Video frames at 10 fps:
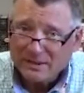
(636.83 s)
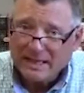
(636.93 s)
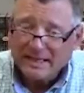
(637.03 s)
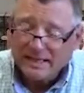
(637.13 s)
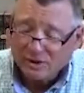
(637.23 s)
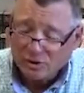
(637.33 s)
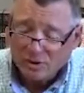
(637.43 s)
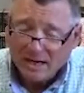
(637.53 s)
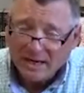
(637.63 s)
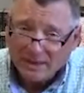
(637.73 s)
and he is
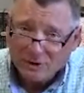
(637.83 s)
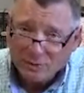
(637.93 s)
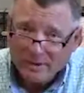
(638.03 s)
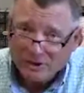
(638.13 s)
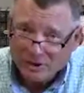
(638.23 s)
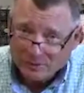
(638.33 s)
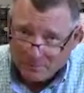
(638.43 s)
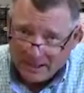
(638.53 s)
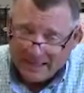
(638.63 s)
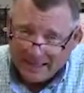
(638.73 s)
trying to
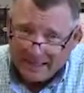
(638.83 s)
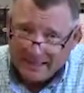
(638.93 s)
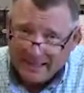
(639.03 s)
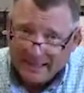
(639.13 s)
explain